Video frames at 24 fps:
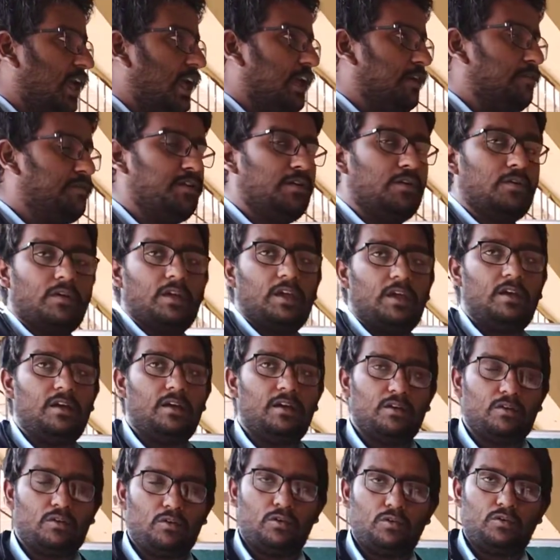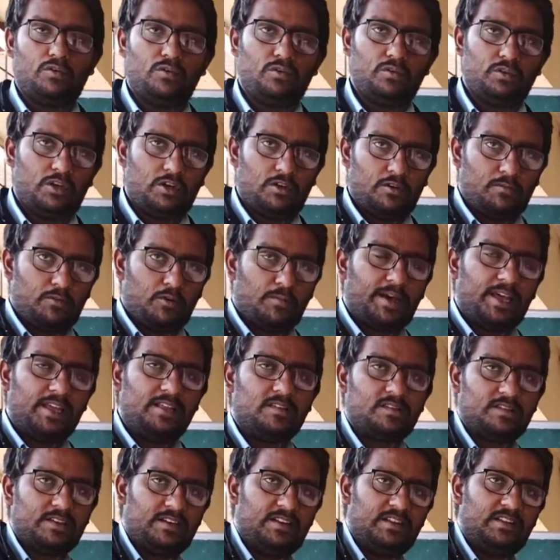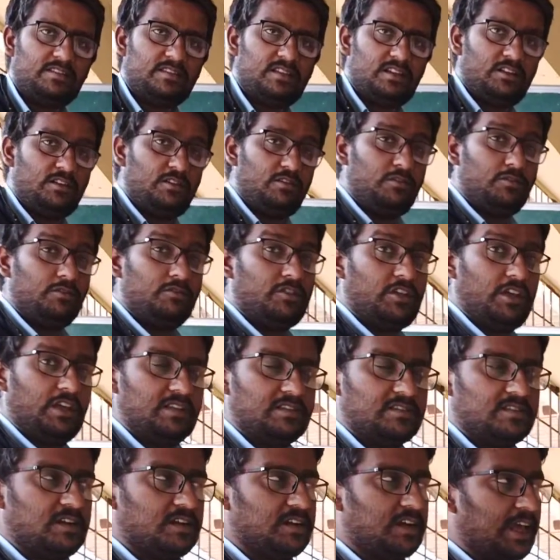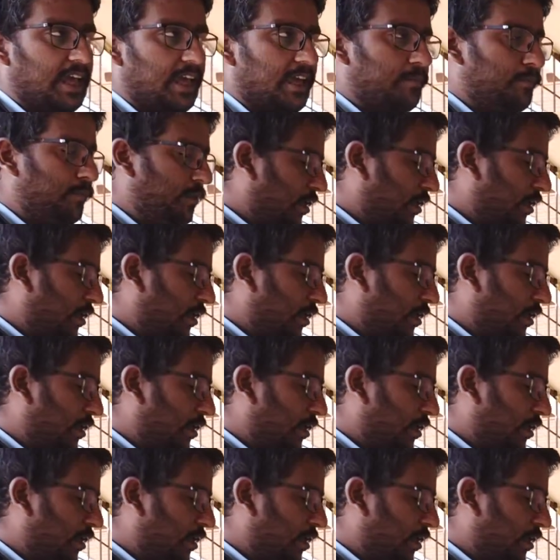if you go to your mobile settings and you change the time,